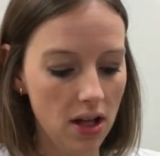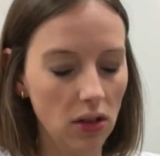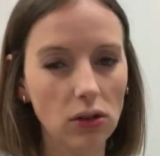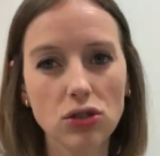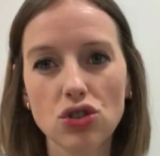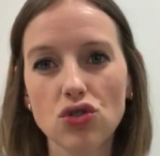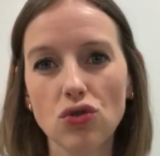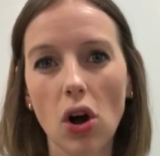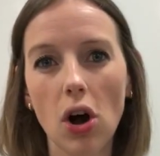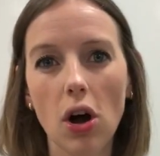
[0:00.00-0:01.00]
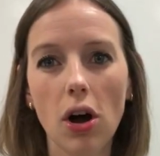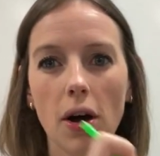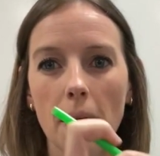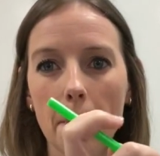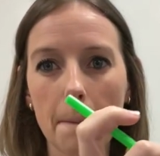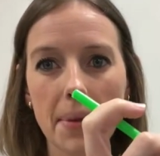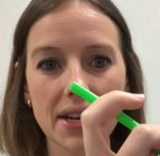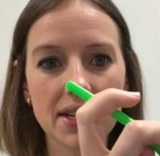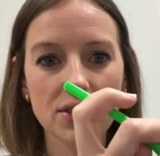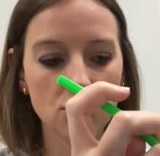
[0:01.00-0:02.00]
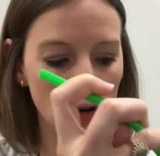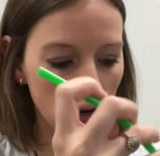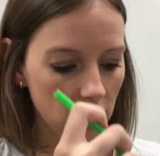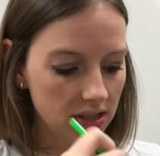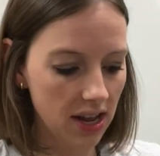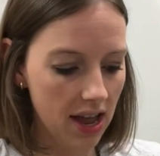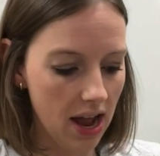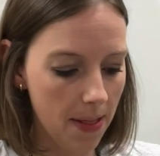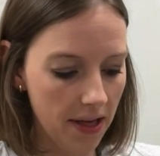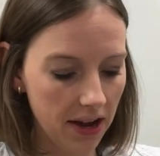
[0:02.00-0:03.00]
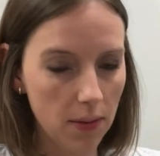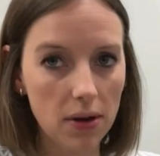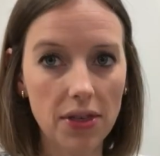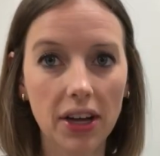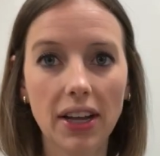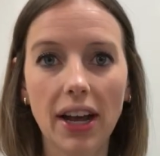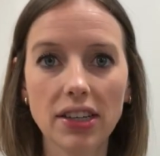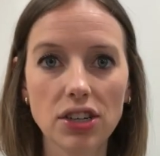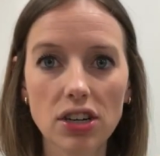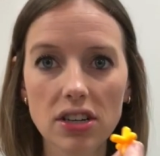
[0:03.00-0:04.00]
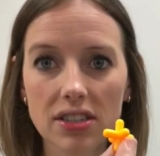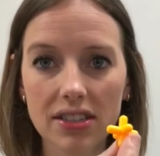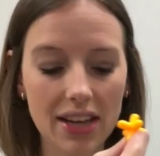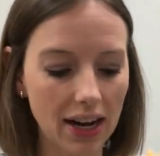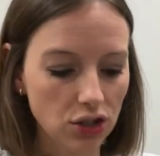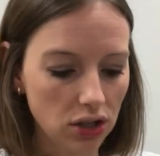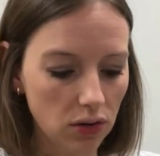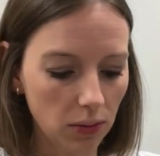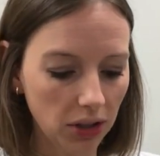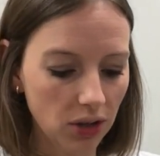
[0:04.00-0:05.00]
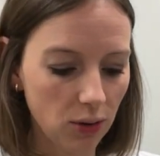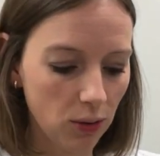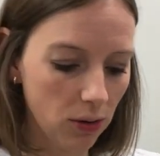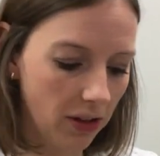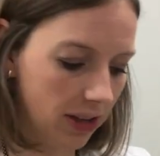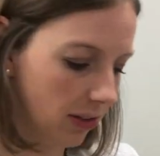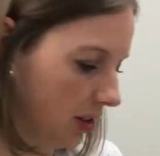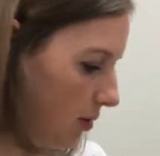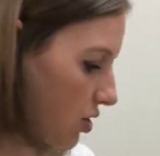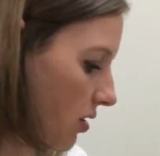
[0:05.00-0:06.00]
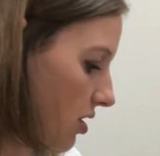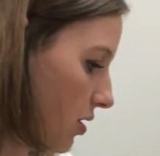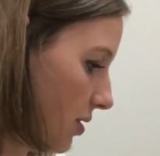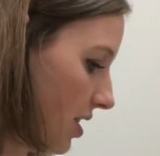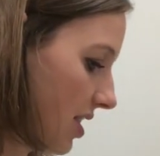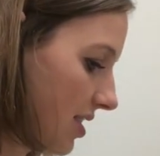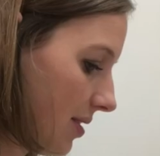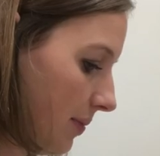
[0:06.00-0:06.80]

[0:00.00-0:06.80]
little straw, bendy straws, and they come with the connectors. It's actually really cool. Like, look at what you can do with these.